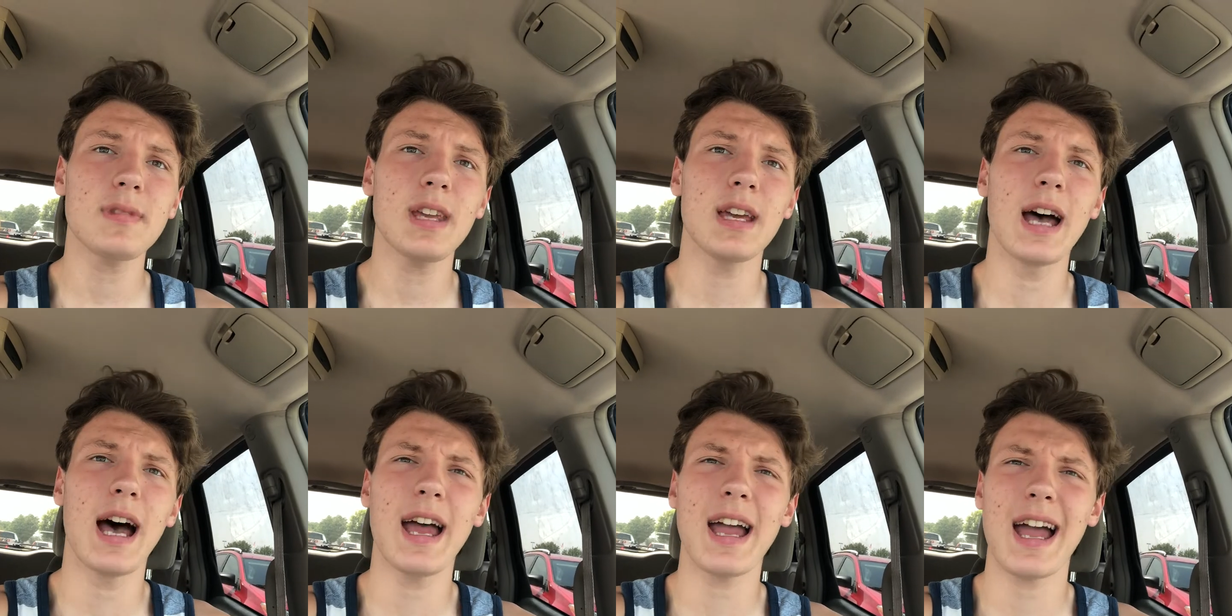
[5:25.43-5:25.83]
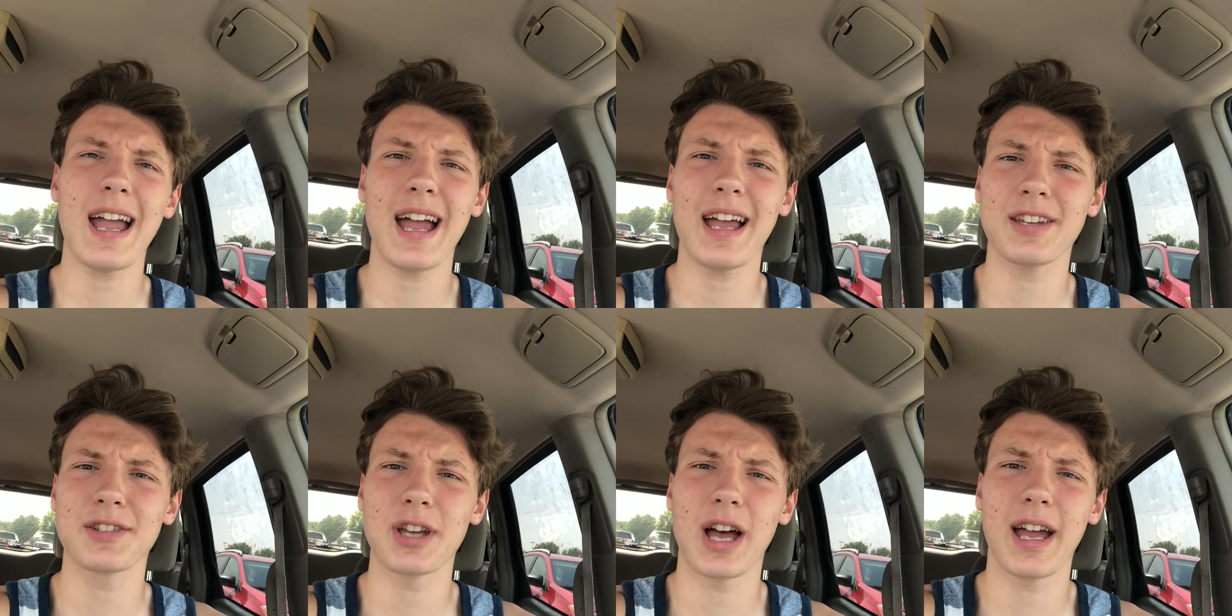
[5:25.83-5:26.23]
I
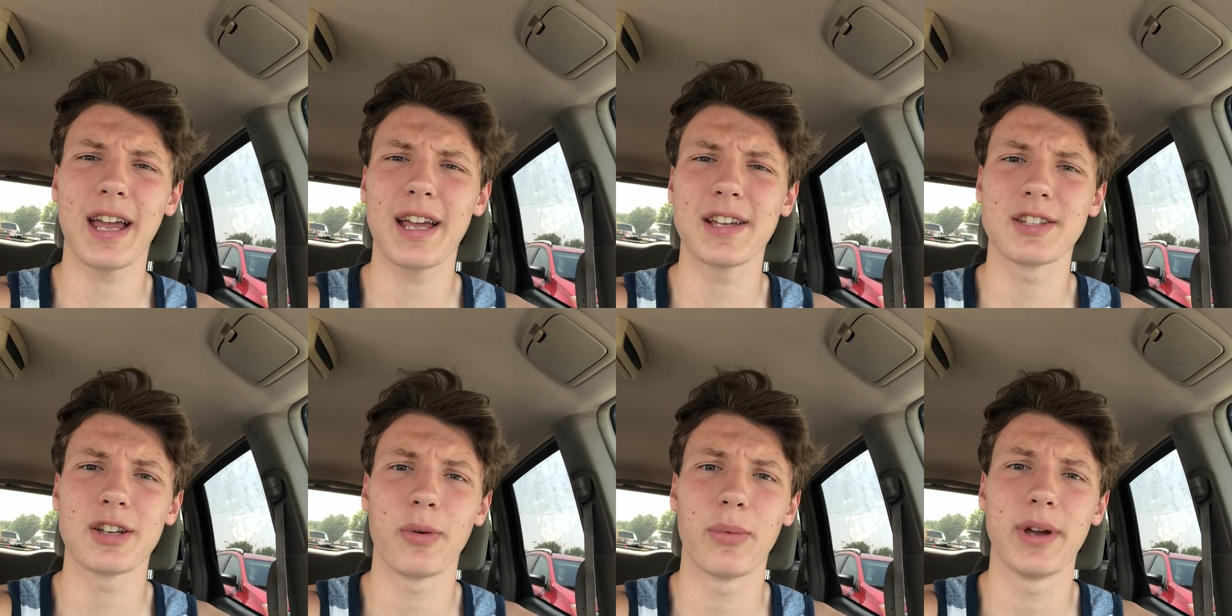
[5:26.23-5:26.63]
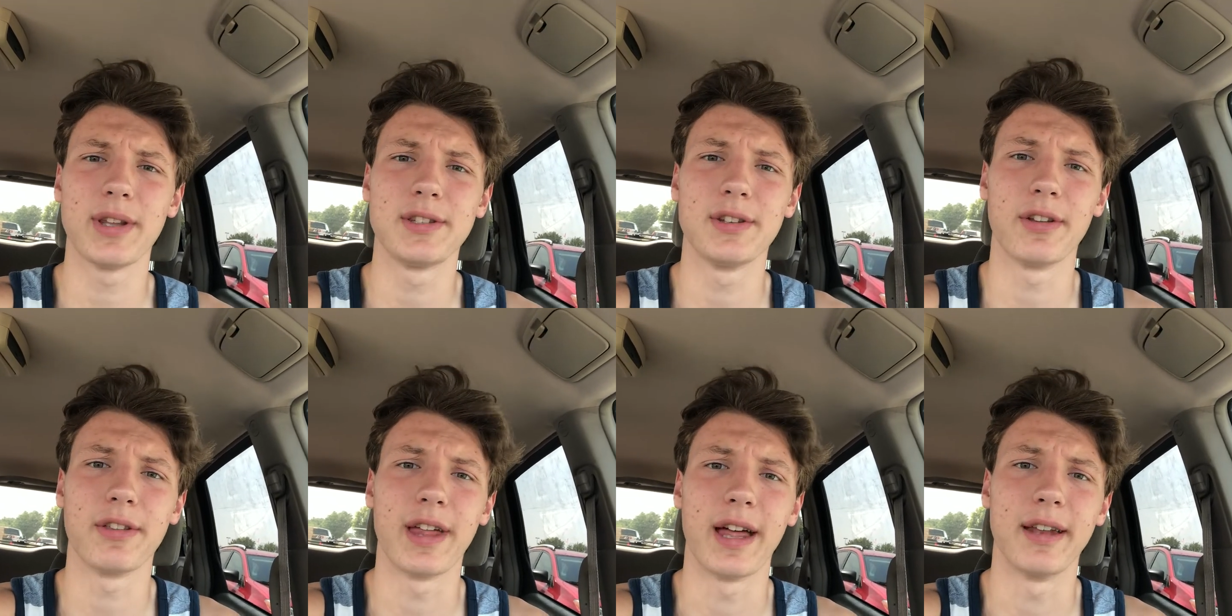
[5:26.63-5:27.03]
guess I'll wait
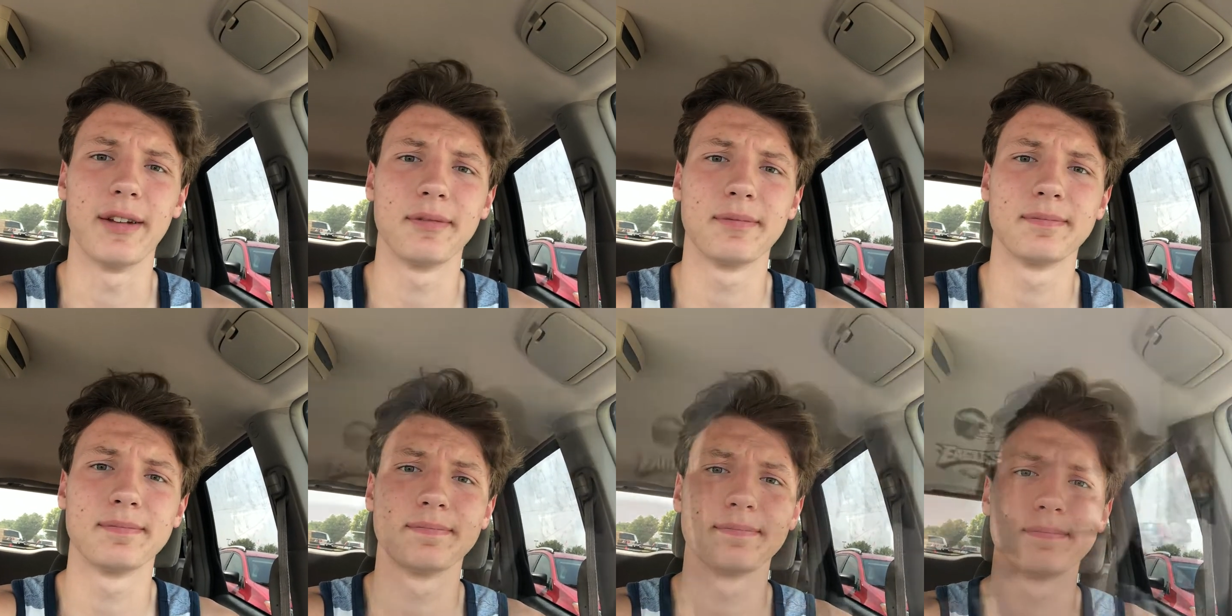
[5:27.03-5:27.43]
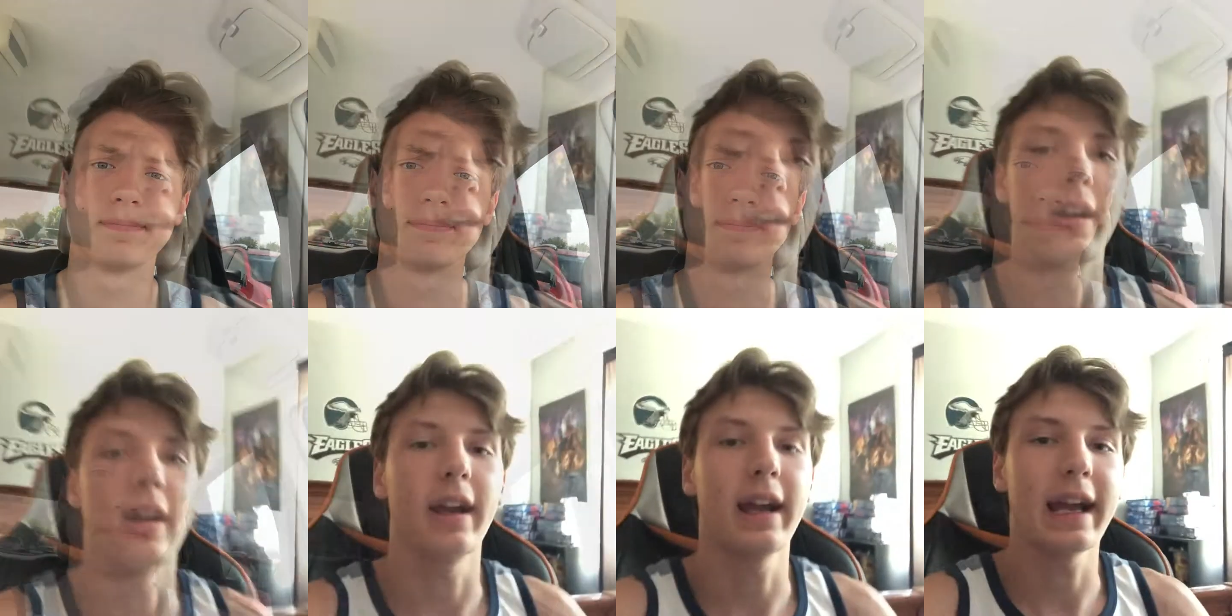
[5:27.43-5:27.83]
till then.
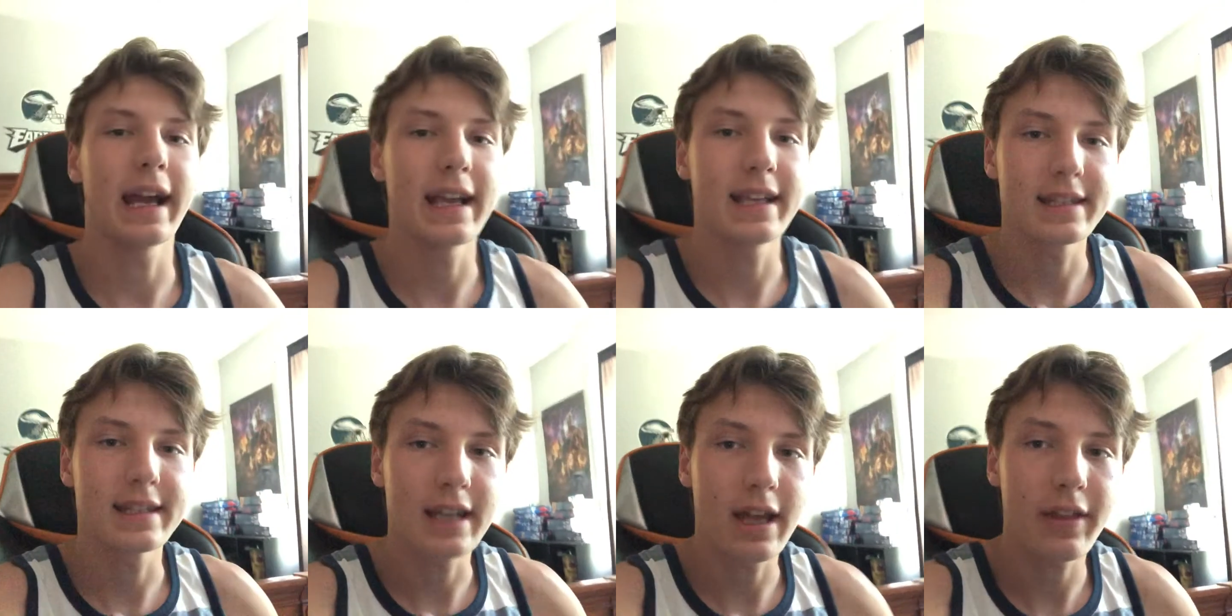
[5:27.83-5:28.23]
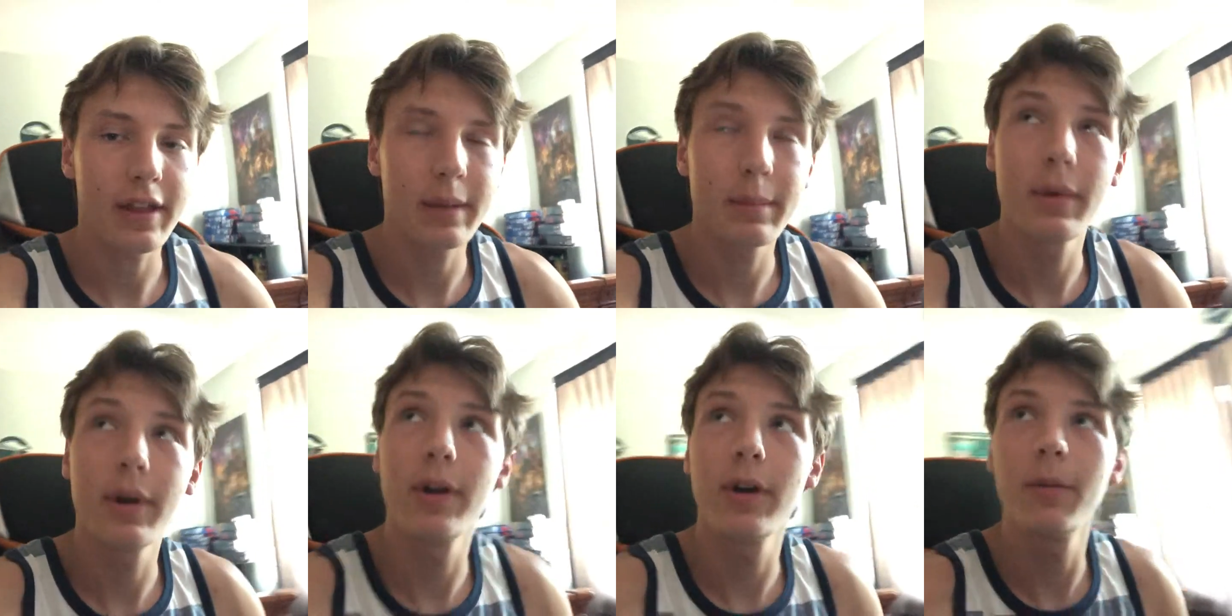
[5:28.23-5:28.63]
Alright guys, now that
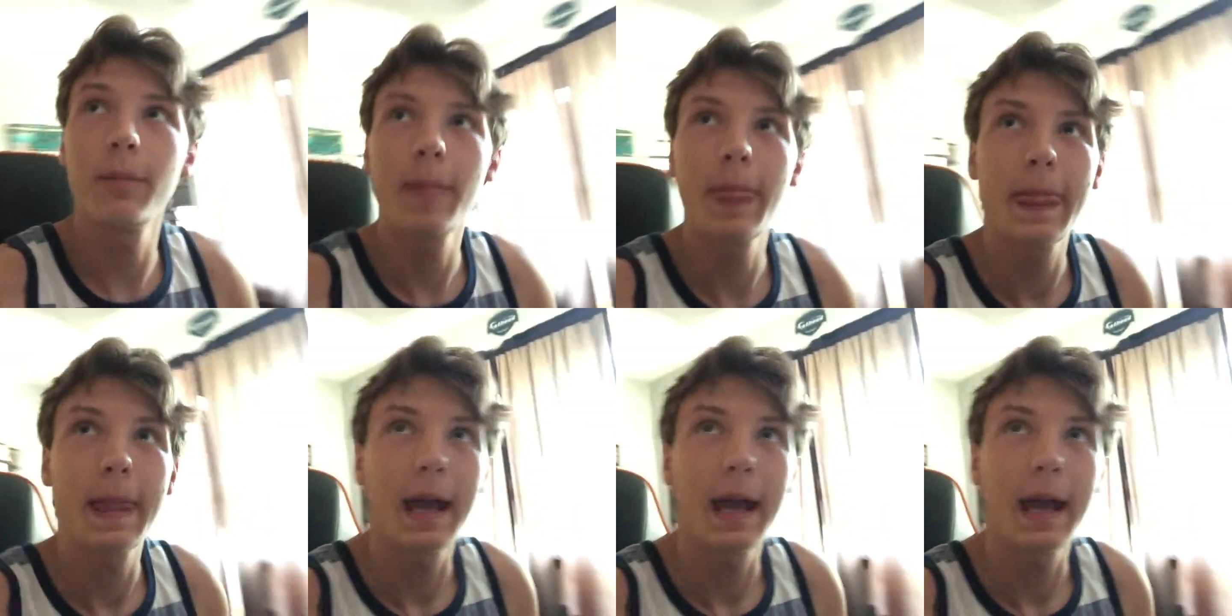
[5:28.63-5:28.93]
I'm home,